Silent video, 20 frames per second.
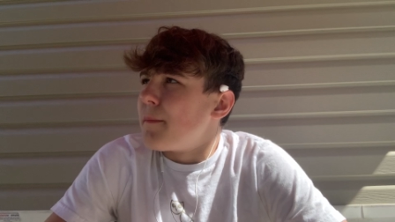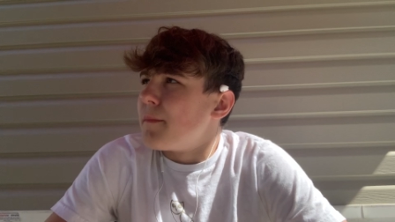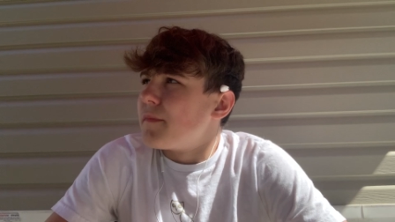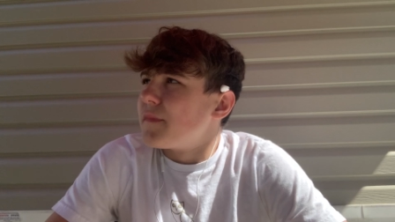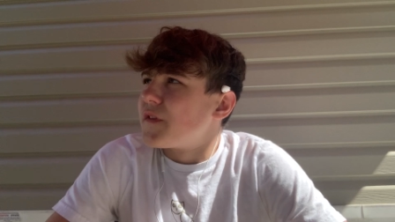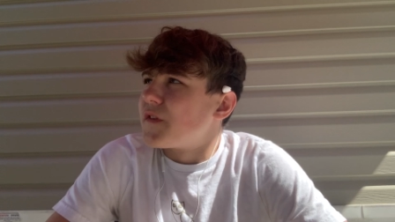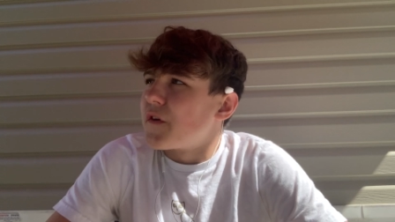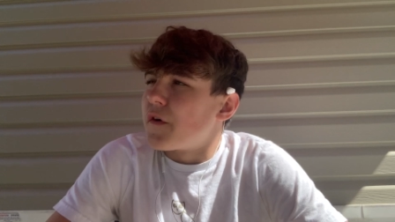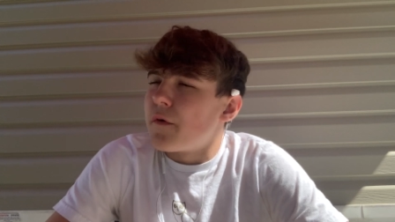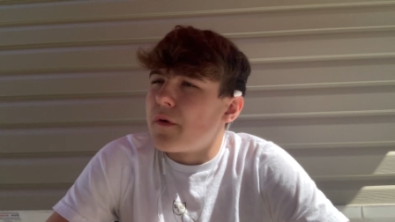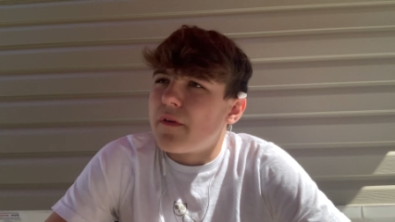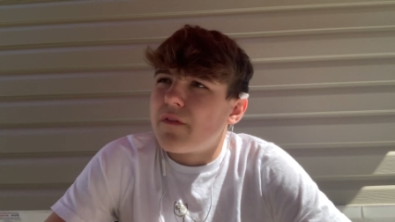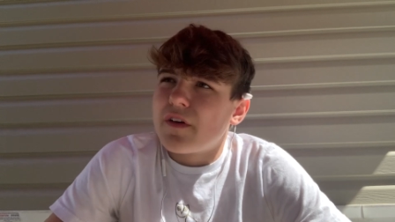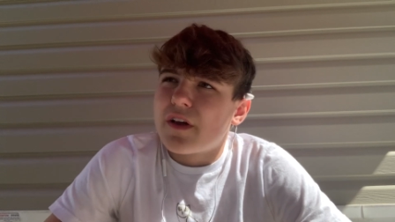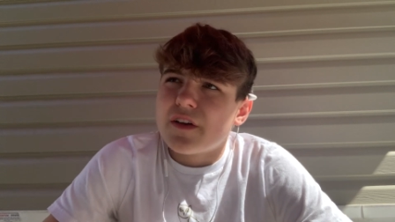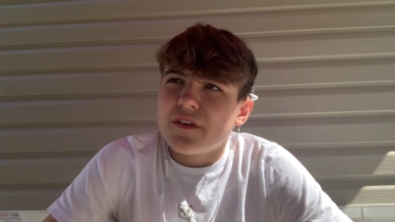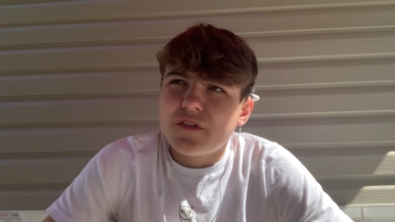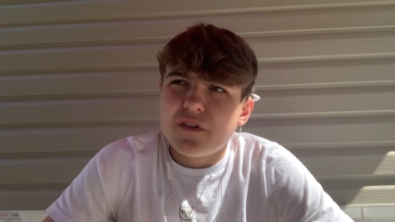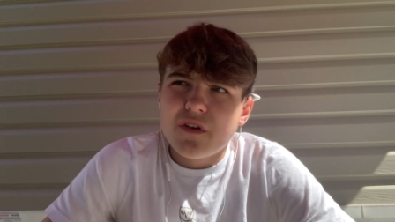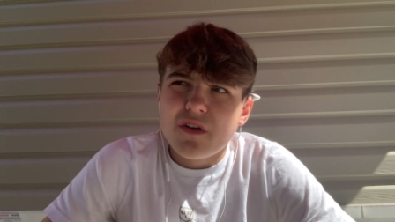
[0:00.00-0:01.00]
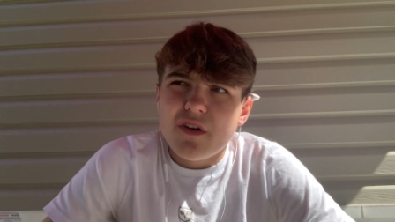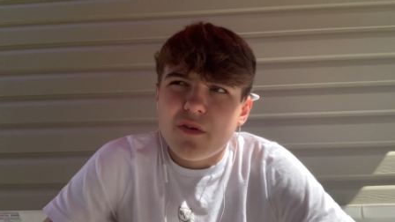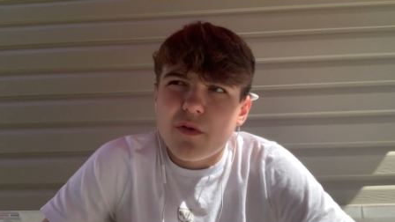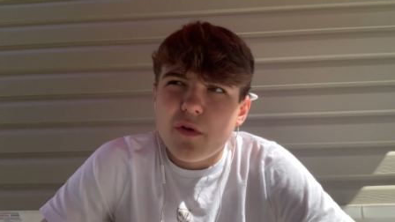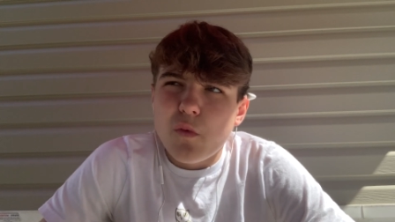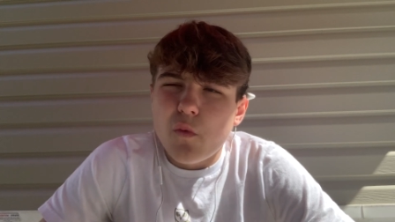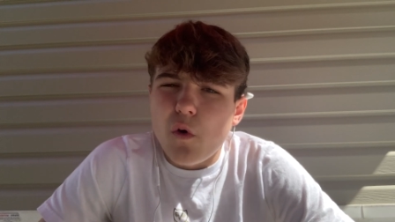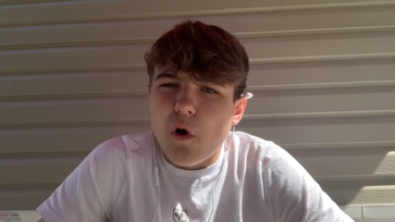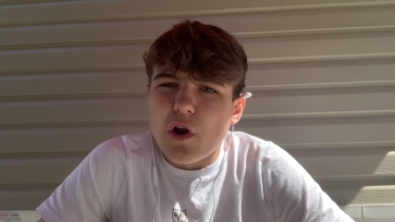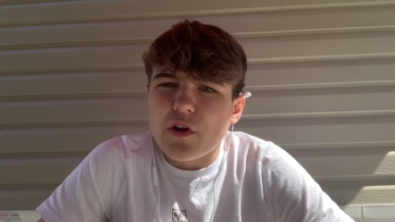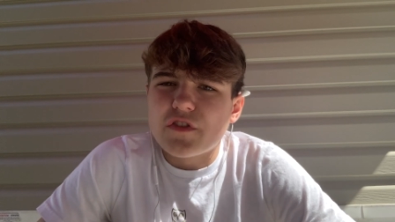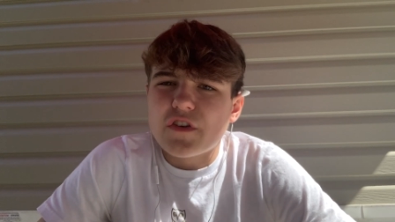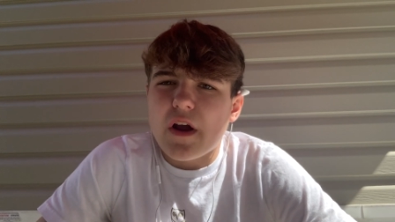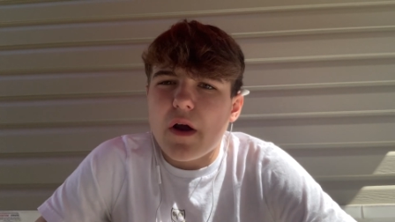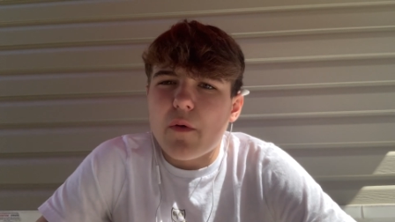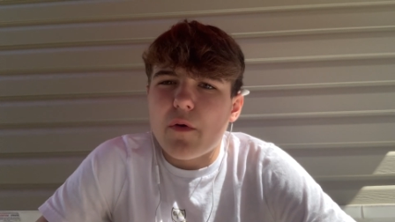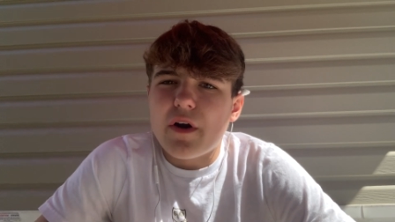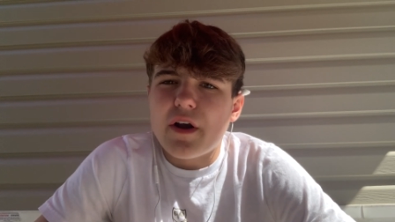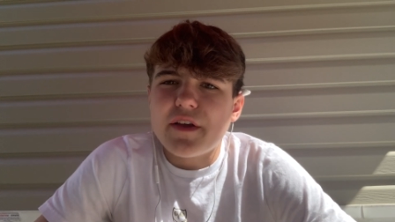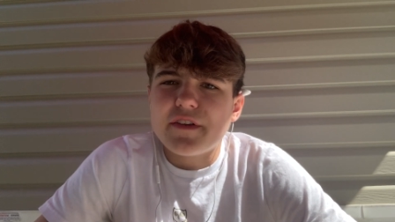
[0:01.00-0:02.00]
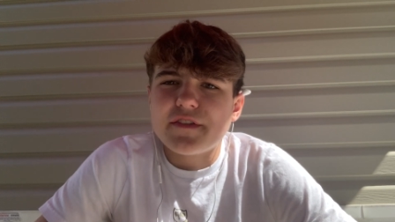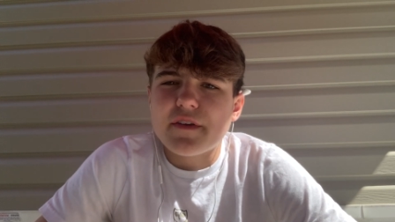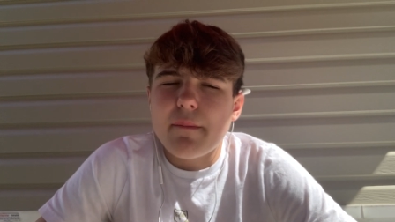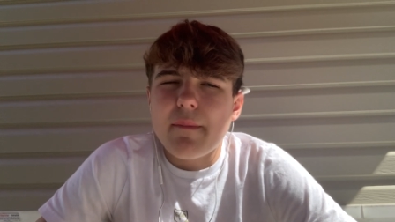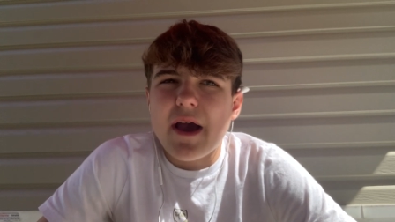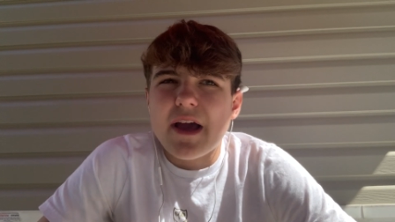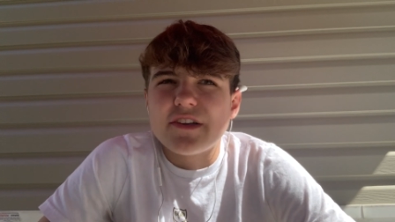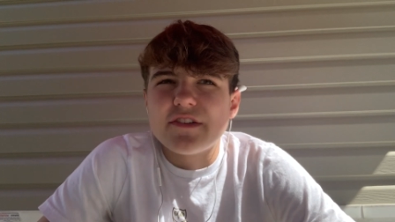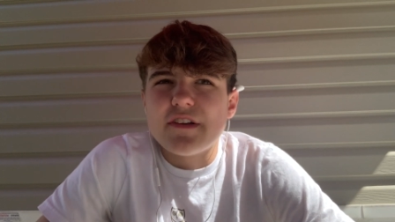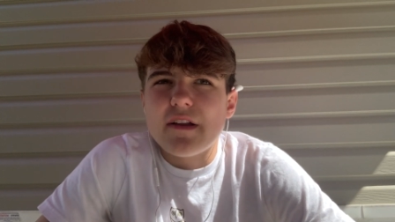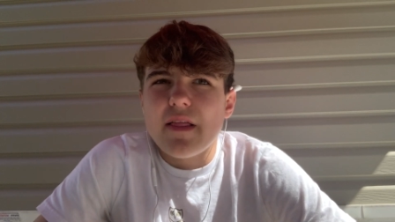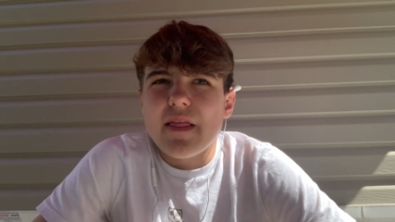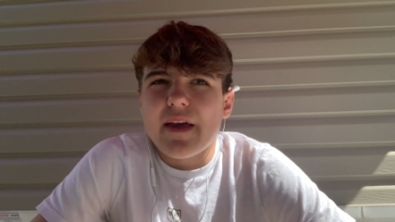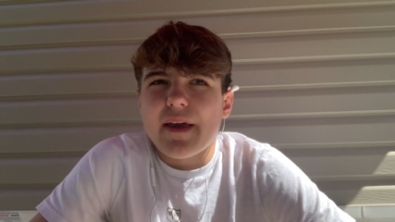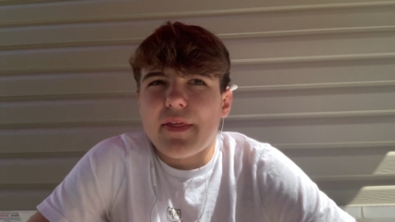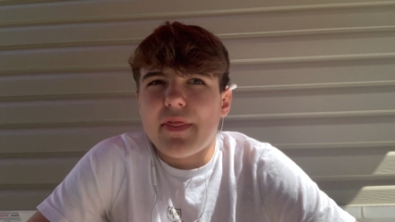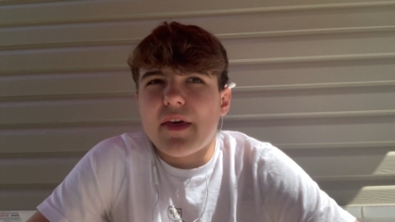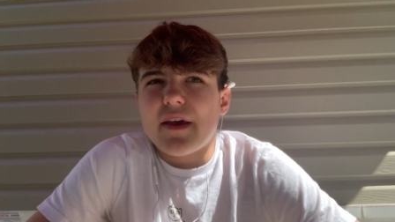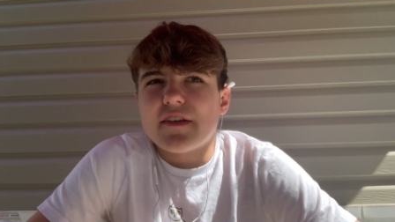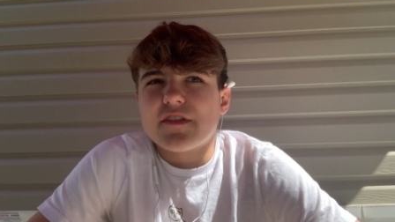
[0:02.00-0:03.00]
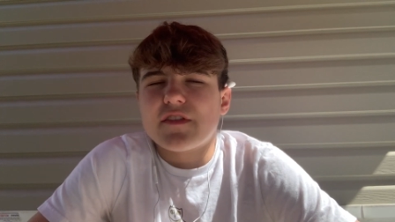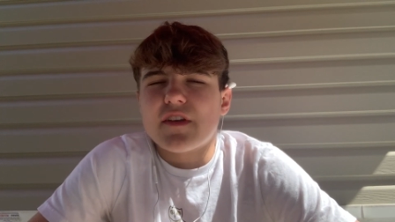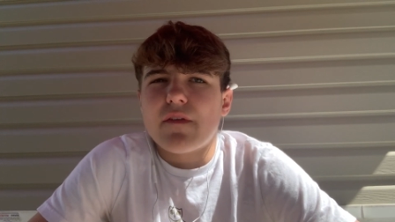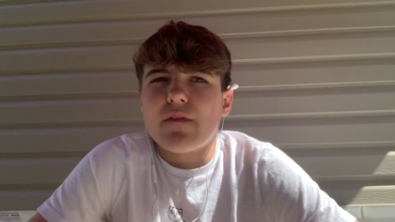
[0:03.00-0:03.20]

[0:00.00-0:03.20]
So if you guys don't know what a watch hour is, imagine it like this.